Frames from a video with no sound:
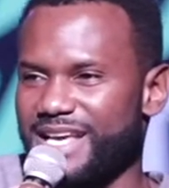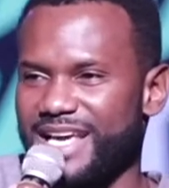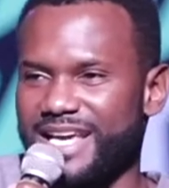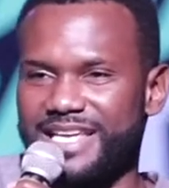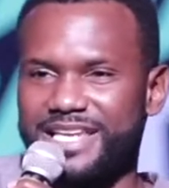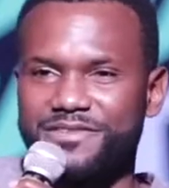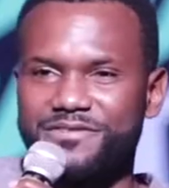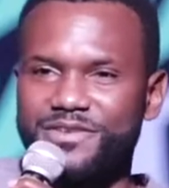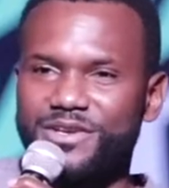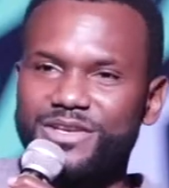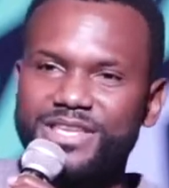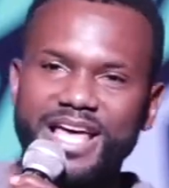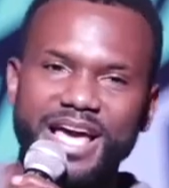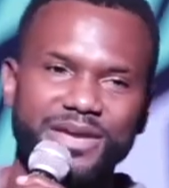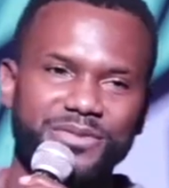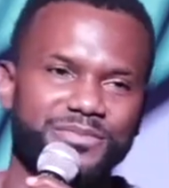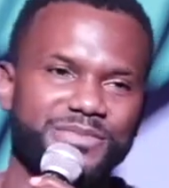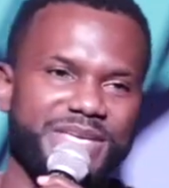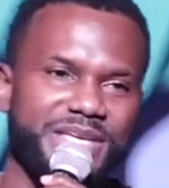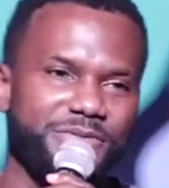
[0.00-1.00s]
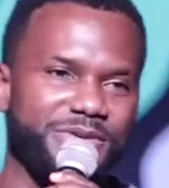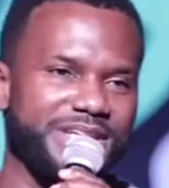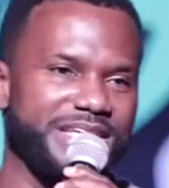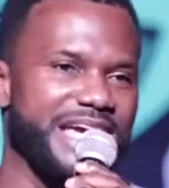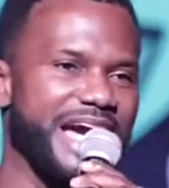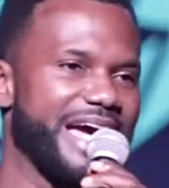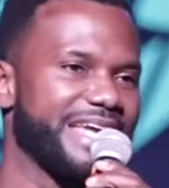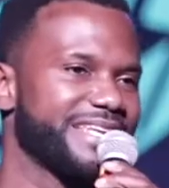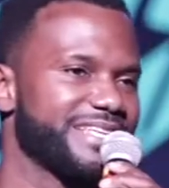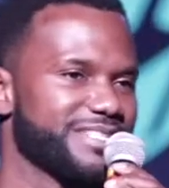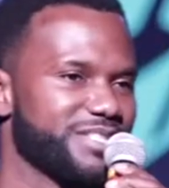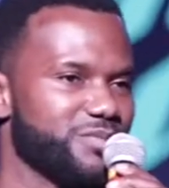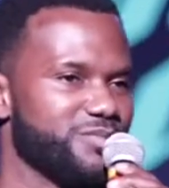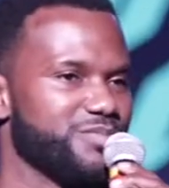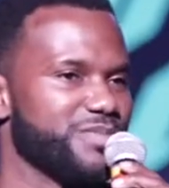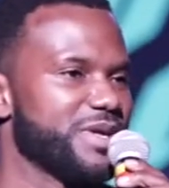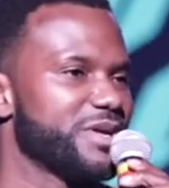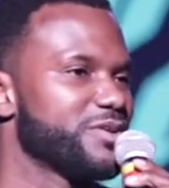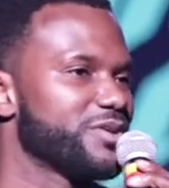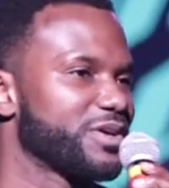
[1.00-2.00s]
And if you're like me, when God does a
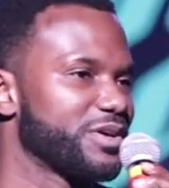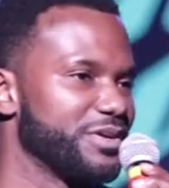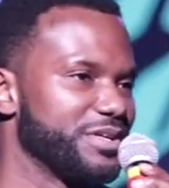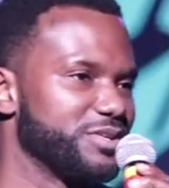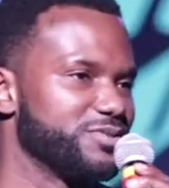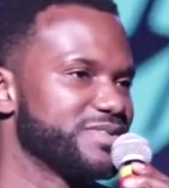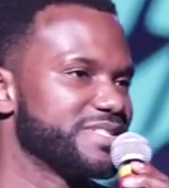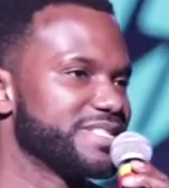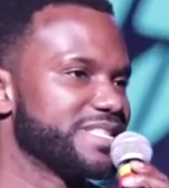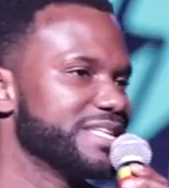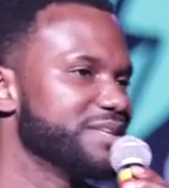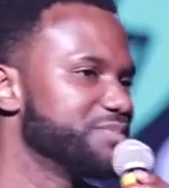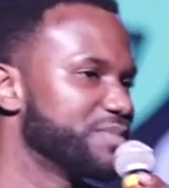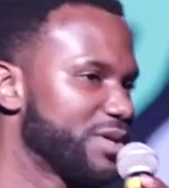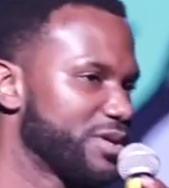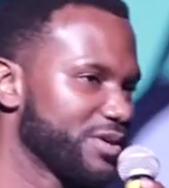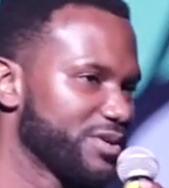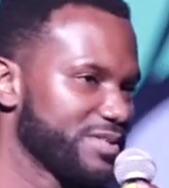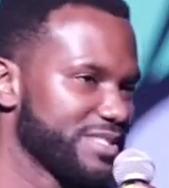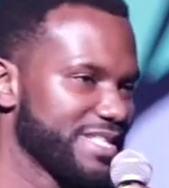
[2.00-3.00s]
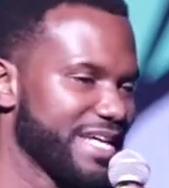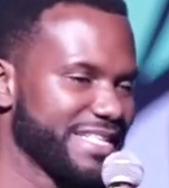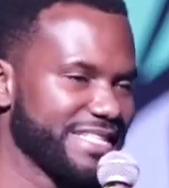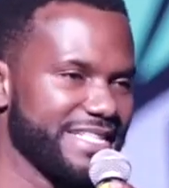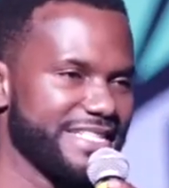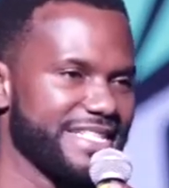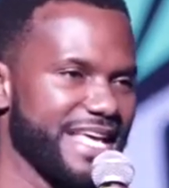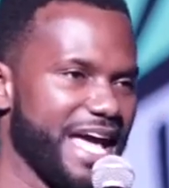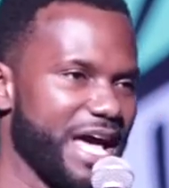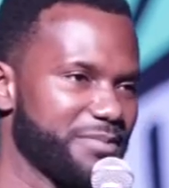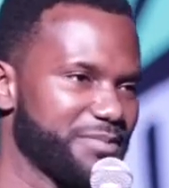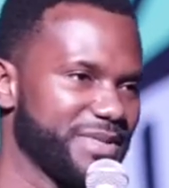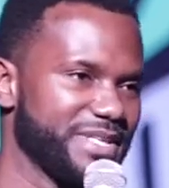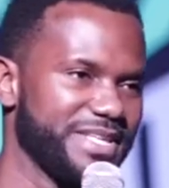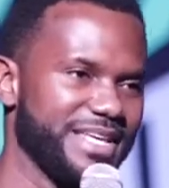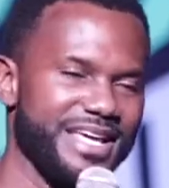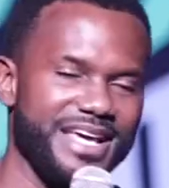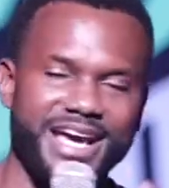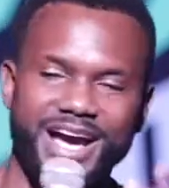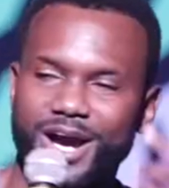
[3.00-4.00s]
miracle and you see miracles like this
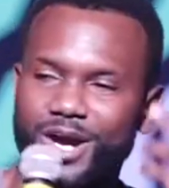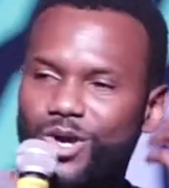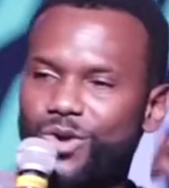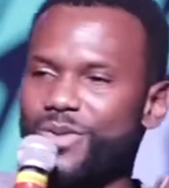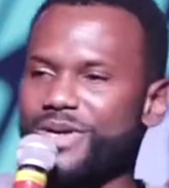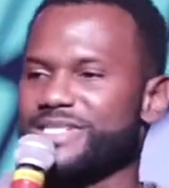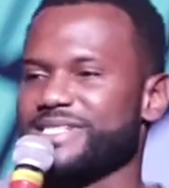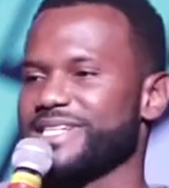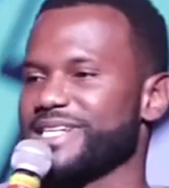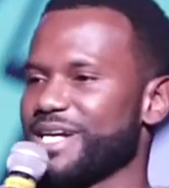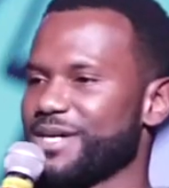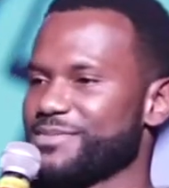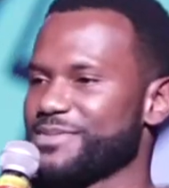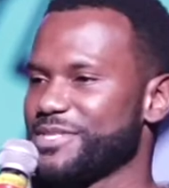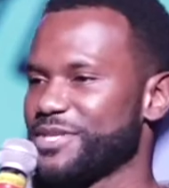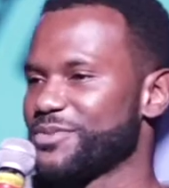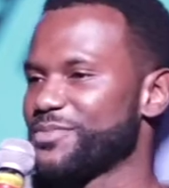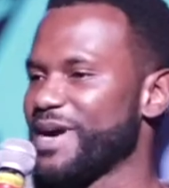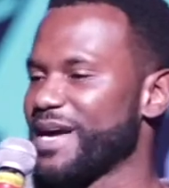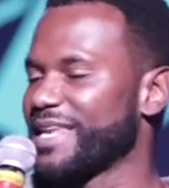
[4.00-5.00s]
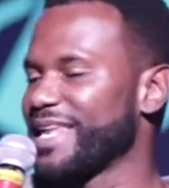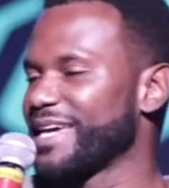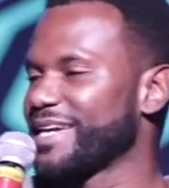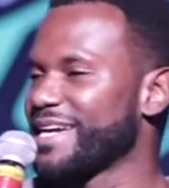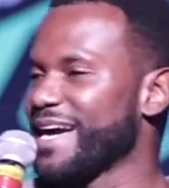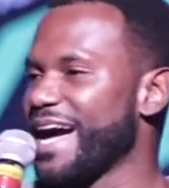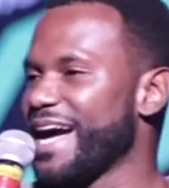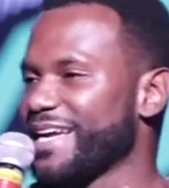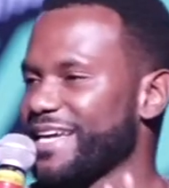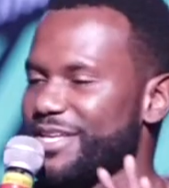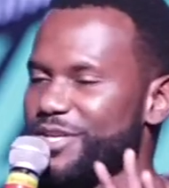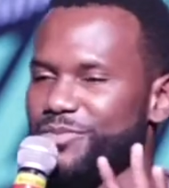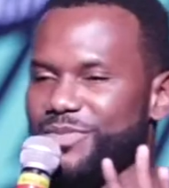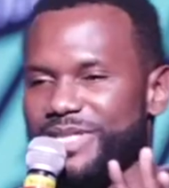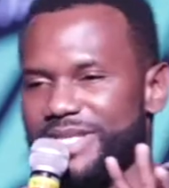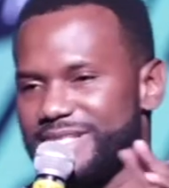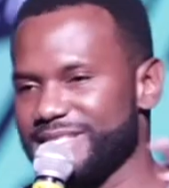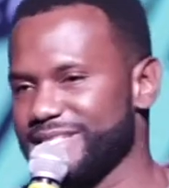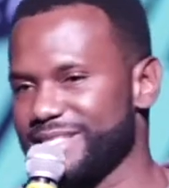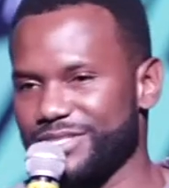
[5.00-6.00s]
happen, a question comes to your mind like, God, can you
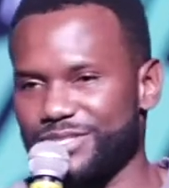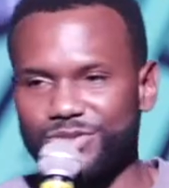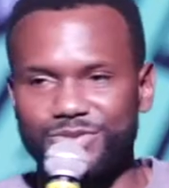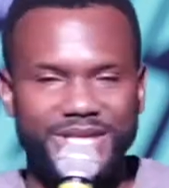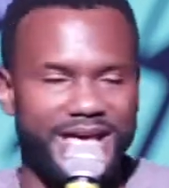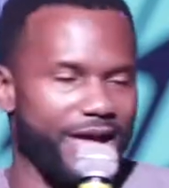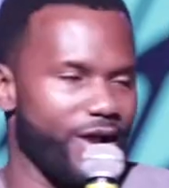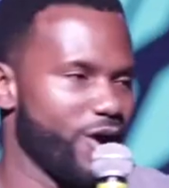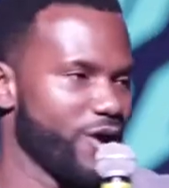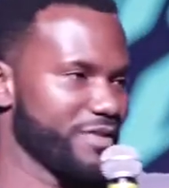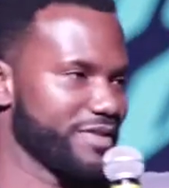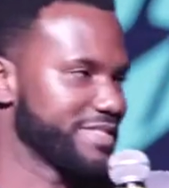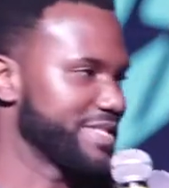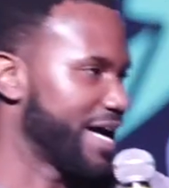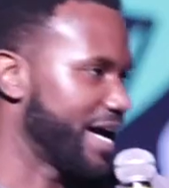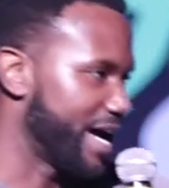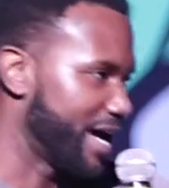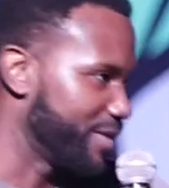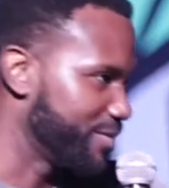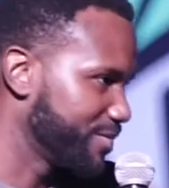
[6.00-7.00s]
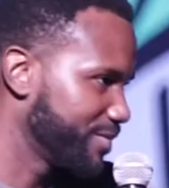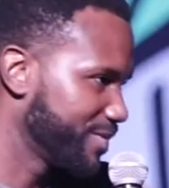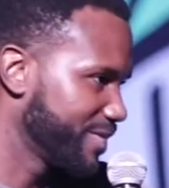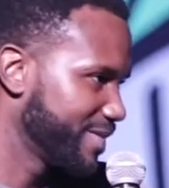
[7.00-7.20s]
please just do that all the time?